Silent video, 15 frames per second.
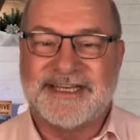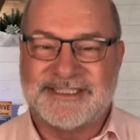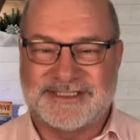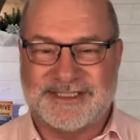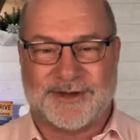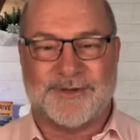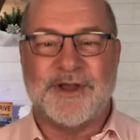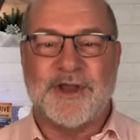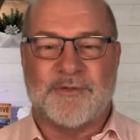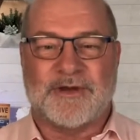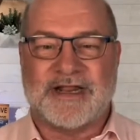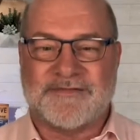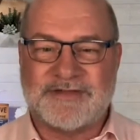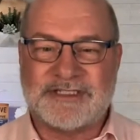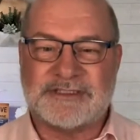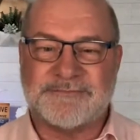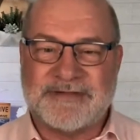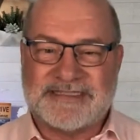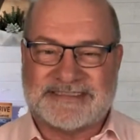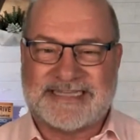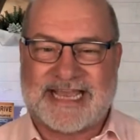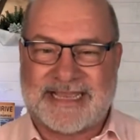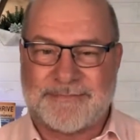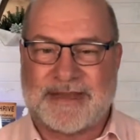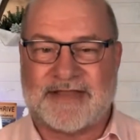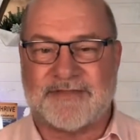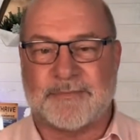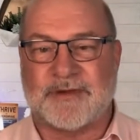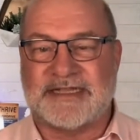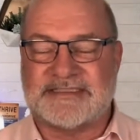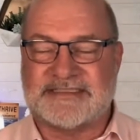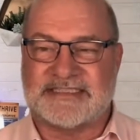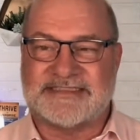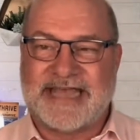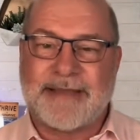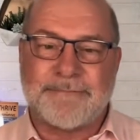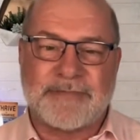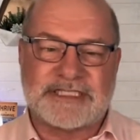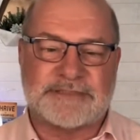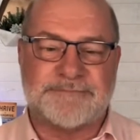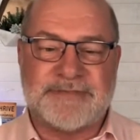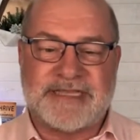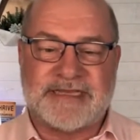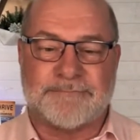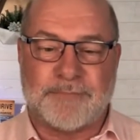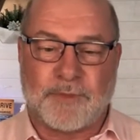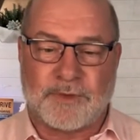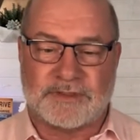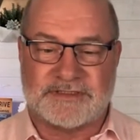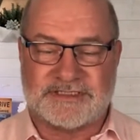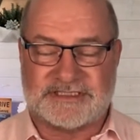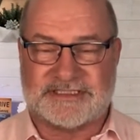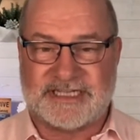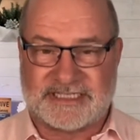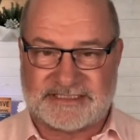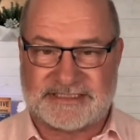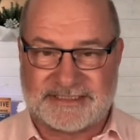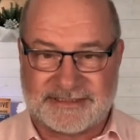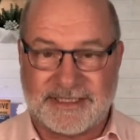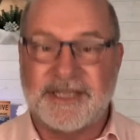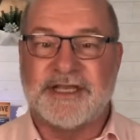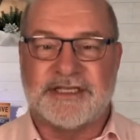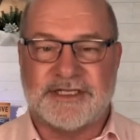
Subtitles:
So whatever you spend time on, the brain says, that must be important to Justin.